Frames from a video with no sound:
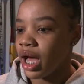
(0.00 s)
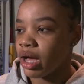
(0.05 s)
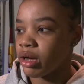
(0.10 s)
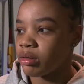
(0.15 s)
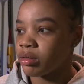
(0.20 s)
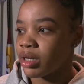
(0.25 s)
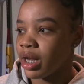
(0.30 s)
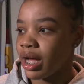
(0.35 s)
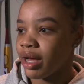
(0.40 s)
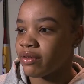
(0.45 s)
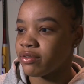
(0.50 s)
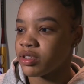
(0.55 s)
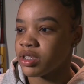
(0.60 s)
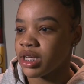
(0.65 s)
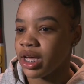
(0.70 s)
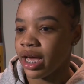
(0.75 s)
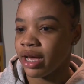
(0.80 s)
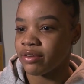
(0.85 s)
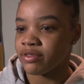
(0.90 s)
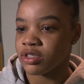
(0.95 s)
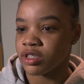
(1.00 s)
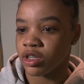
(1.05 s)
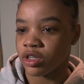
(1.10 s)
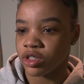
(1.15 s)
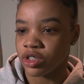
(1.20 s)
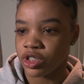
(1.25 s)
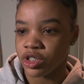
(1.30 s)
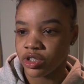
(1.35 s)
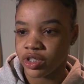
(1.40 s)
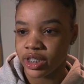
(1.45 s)
I would have to have
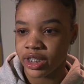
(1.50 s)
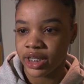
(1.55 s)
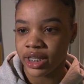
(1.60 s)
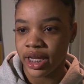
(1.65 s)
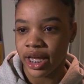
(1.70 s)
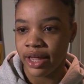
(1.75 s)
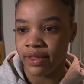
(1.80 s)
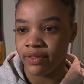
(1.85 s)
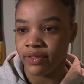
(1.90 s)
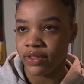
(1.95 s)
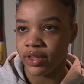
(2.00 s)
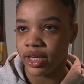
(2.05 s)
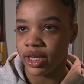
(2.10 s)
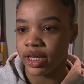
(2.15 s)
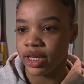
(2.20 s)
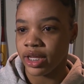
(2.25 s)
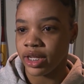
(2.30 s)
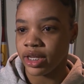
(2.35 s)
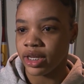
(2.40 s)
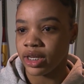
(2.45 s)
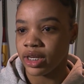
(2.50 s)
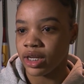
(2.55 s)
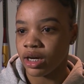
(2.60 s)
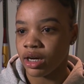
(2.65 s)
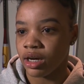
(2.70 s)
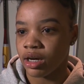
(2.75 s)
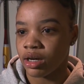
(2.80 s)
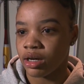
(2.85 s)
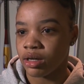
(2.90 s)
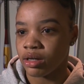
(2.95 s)
surgery and
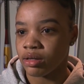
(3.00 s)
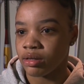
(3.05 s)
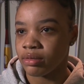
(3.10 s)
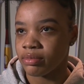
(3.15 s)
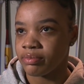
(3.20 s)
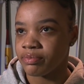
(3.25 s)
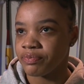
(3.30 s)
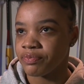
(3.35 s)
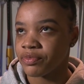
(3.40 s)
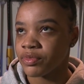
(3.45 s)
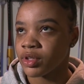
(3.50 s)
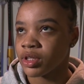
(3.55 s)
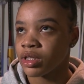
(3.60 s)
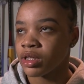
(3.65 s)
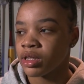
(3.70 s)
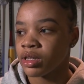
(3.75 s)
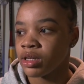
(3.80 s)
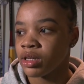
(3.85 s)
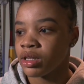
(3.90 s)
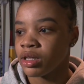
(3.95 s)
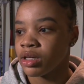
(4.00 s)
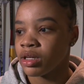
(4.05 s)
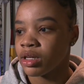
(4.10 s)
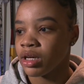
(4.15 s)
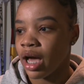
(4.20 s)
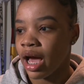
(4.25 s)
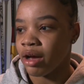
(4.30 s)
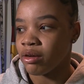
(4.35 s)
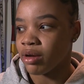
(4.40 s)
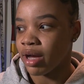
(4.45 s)
then um,
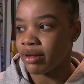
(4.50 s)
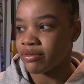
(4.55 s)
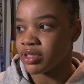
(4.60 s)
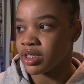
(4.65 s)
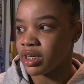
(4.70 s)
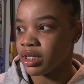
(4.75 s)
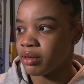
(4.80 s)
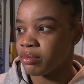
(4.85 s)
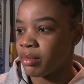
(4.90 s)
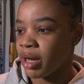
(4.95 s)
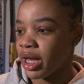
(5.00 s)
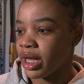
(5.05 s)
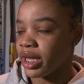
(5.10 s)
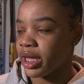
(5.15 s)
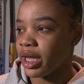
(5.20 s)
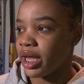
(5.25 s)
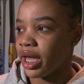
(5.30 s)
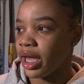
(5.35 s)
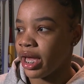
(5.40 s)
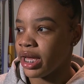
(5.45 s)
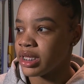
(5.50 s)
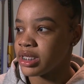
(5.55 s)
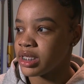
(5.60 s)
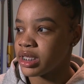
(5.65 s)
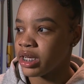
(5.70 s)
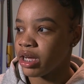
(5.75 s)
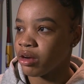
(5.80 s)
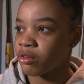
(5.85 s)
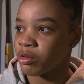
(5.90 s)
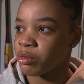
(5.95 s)
I would have to get my A
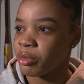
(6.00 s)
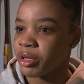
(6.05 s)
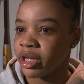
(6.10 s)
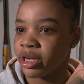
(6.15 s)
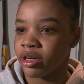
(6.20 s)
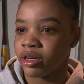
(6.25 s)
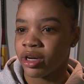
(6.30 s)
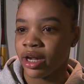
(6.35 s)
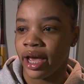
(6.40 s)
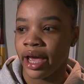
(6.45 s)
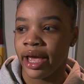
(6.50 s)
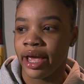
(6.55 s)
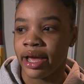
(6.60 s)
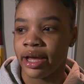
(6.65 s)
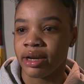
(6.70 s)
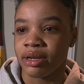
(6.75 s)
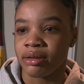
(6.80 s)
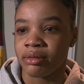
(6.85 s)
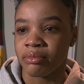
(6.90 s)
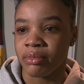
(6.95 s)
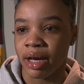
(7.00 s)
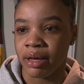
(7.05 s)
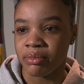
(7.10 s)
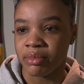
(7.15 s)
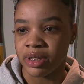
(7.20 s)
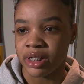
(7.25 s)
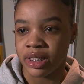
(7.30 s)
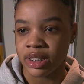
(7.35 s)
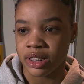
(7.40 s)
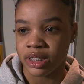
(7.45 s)
C L repaired and my
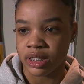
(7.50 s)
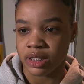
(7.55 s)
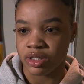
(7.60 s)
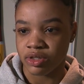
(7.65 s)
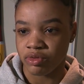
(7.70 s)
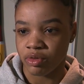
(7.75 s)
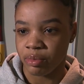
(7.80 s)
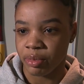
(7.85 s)
meniscus